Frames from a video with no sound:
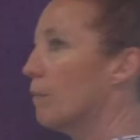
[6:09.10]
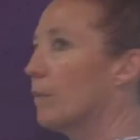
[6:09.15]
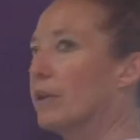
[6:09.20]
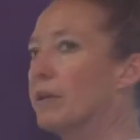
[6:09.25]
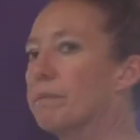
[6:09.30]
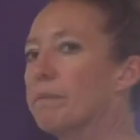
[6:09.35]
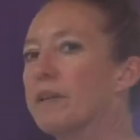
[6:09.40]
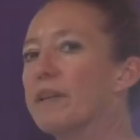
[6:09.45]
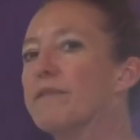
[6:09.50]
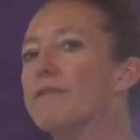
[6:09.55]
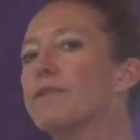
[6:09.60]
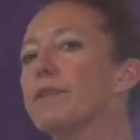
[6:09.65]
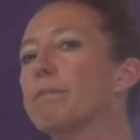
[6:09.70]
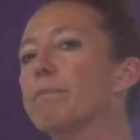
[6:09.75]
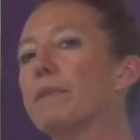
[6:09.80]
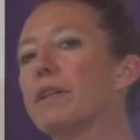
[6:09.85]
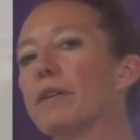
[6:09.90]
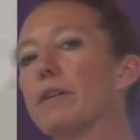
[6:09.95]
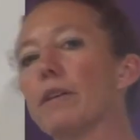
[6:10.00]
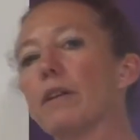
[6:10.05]
would be
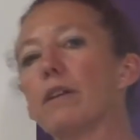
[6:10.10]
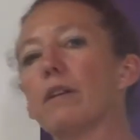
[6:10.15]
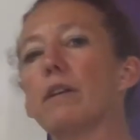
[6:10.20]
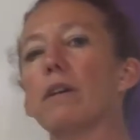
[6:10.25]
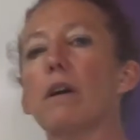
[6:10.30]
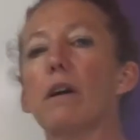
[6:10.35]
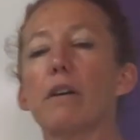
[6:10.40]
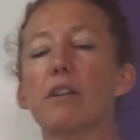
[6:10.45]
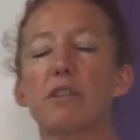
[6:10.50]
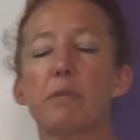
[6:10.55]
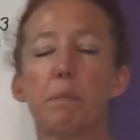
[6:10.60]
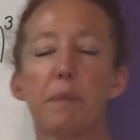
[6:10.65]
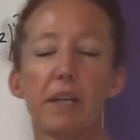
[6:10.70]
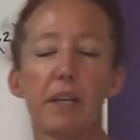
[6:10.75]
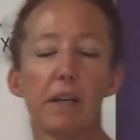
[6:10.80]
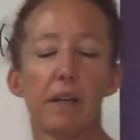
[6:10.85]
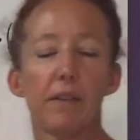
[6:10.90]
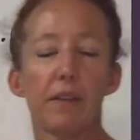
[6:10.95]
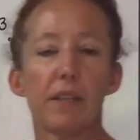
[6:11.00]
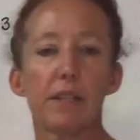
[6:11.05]
familiar, I'll speak
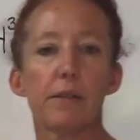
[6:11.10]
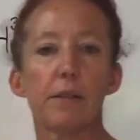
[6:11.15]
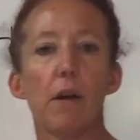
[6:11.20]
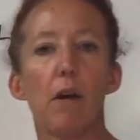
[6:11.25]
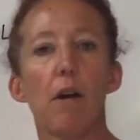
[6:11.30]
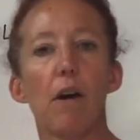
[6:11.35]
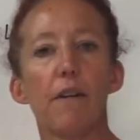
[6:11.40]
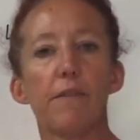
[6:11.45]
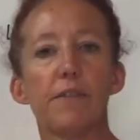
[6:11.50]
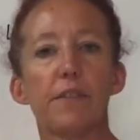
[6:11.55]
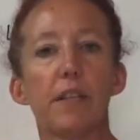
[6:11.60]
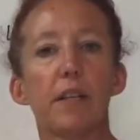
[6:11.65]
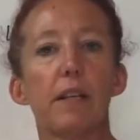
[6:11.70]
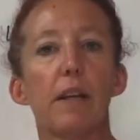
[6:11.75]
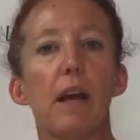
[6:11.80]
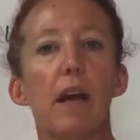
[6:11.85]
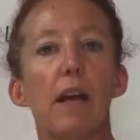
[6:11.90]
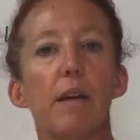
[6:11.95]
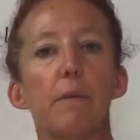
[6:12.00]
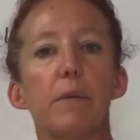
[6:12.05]
on this often,
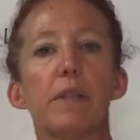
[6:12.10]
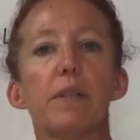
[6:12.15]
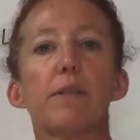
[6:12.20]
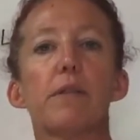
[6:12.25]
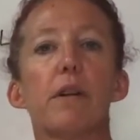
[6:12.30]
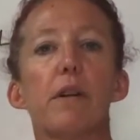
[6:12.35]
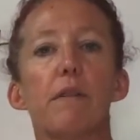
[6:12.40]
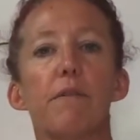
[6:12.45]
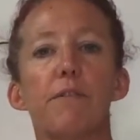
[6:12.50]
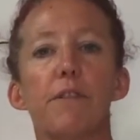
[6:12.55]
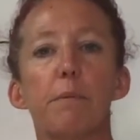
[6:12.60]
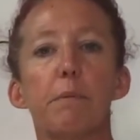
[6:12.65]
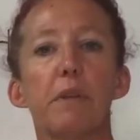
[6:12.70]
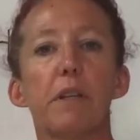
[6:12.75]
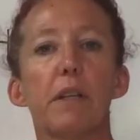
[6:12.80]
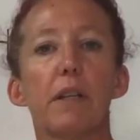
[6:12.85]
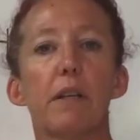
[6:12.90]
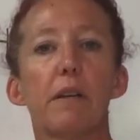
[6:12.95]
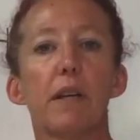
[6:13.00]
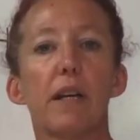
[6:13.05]
I would start
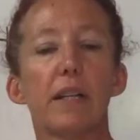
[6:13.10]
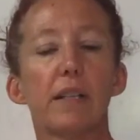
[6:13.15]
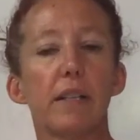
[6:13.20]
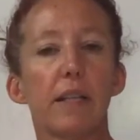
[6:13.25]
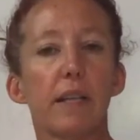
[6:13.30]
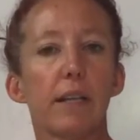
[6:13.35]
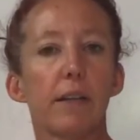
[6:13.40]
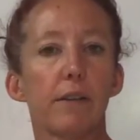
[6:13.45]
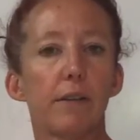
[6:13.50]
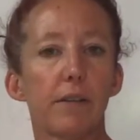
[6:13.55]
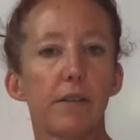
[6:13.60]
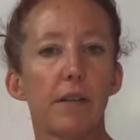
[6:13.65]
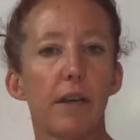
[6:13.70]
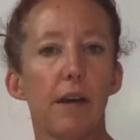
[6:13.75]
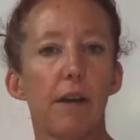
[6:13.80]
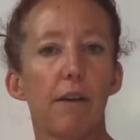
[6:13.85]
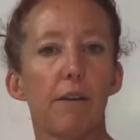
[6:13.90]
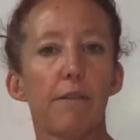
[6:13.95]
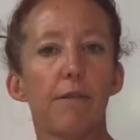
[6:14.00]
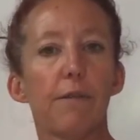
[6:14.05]
familiarizing
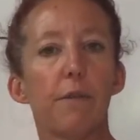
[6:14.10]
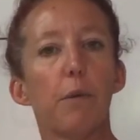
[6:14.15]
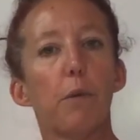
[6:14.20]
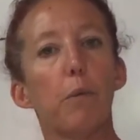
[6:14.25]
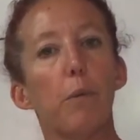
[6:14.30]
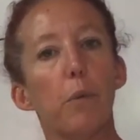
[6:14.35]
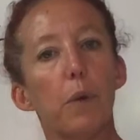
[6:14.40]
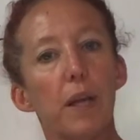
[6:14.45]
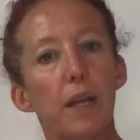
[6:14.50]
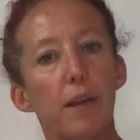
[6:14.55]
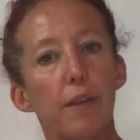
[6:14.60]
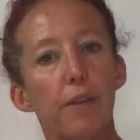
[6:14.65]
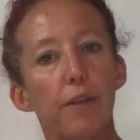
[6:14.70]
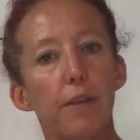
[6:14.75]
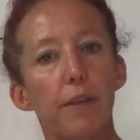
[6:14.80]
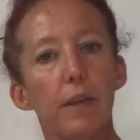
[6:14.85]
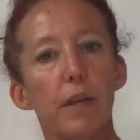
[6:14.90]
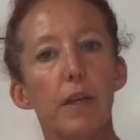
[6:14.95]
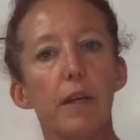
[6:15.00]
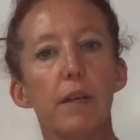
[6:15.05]
yourself with
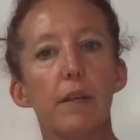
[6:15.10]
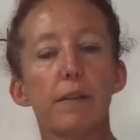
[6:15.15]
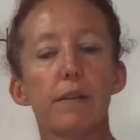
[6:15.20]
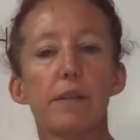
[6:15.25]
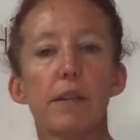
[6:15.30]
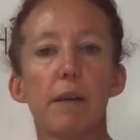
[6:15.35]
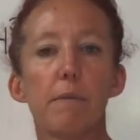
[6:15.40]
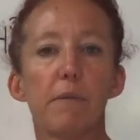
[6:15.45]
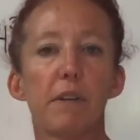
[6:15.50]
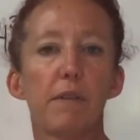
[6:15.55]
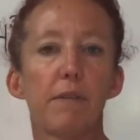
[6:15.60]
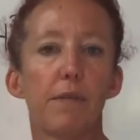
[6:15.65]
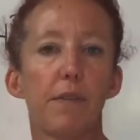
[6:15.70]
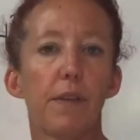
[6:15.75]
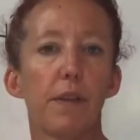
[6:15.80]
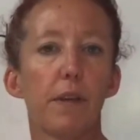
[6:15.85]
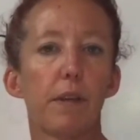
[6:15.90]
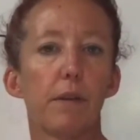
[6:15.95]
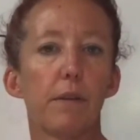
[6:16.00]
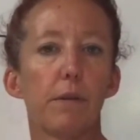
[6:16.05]
some of
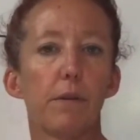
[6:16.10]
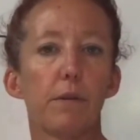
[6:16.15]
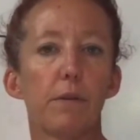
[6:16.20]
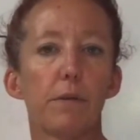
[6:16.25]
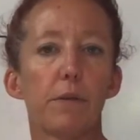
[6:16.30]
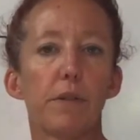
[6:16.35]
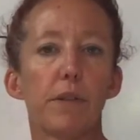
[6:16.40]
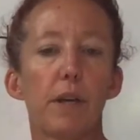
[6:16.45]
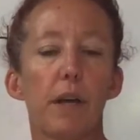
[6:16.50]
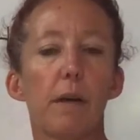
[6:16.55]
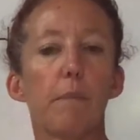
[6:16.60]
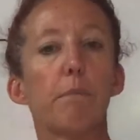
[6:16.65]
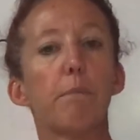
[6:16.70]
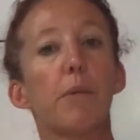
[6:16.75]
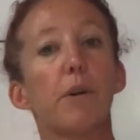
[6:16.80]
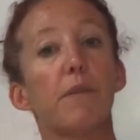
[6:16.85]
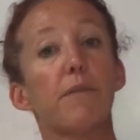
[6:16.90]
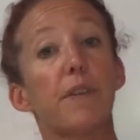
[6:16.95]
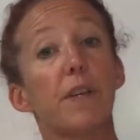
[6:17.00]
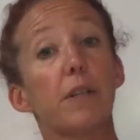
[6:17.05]
those
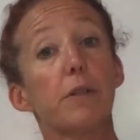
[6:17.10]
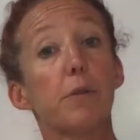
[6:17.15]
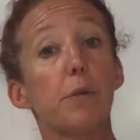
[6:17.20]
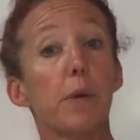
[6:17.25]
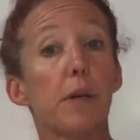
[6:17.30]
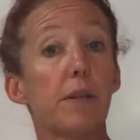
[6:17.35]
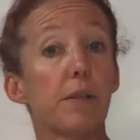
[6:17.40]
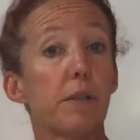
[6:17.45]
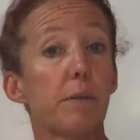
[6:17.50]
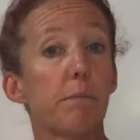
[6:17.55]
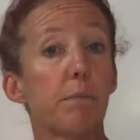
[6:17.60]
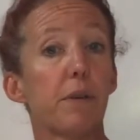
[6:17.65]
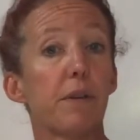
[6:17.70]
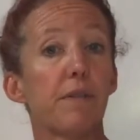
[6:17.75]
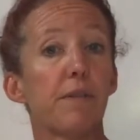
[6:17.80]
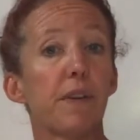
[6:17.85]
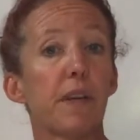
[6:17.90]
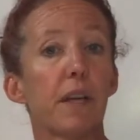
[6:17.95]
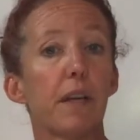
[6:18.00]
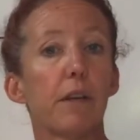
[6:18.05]
perfect squares and
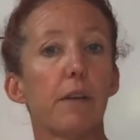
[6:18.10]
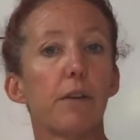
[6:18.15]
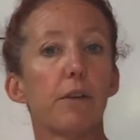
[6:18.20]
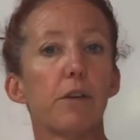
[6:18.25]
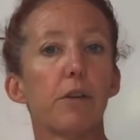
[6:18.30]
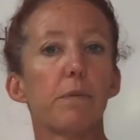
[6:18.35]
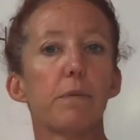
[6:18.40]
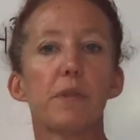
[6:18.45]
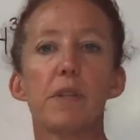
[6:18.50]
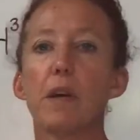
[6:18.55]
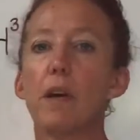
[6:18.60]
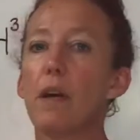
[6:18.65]
perfect cubes.